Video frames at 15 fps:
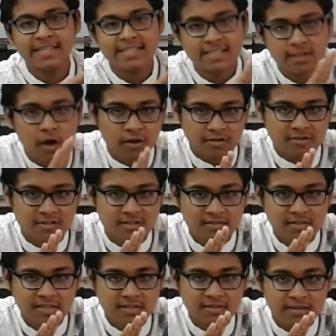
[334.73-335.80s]
is not.
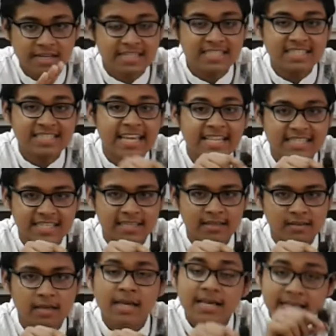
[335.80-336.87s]
It is changing.
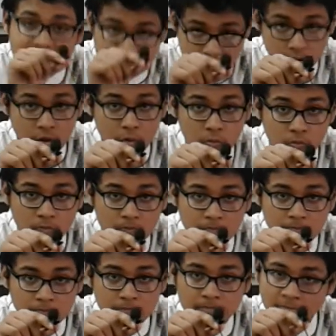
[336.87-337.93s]
It's slow,
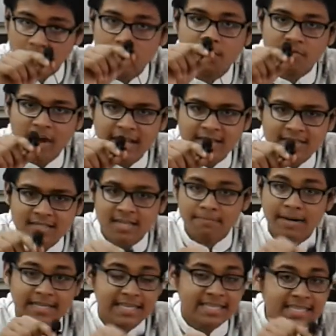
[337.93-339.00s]
right?
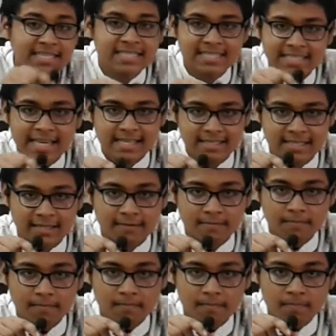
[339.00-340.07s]
But it is changing.
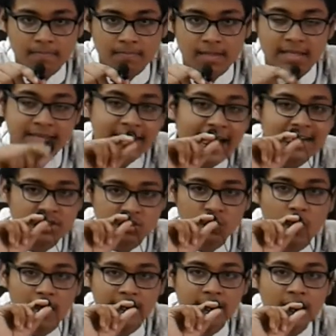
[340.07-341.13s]
That's
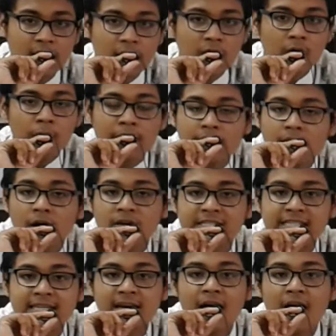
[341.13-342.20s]
why we're
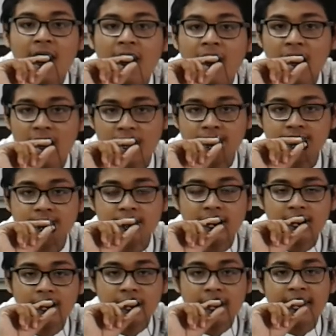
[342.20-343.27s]
causing harm
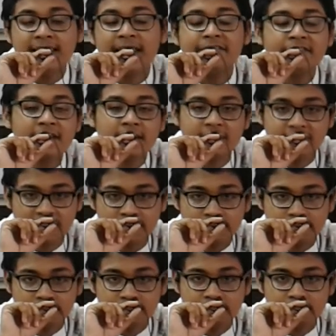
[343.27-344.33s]
in agriculture.
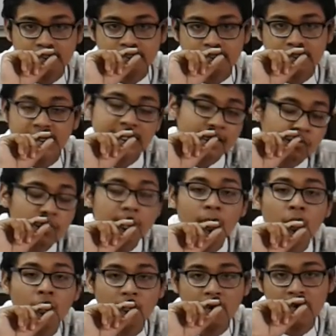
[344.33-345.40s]
And there will be
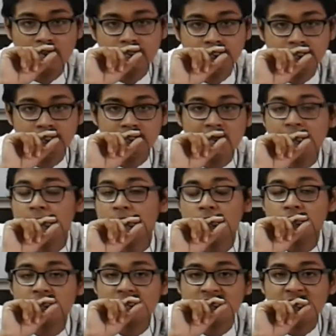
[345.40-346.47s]
more harm if we
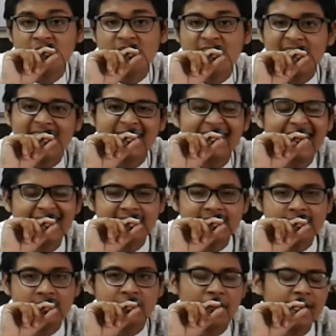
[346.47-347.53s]
don't get
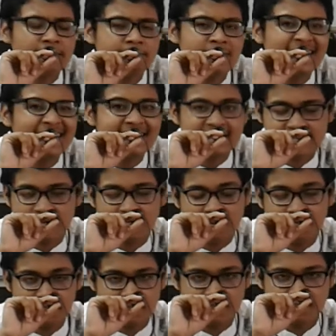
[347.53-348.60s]
the right prediction
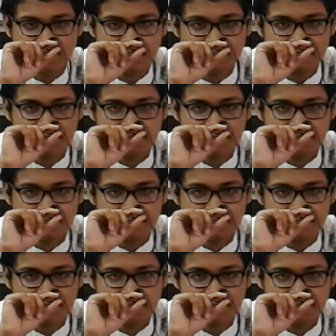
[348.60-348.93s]
of it.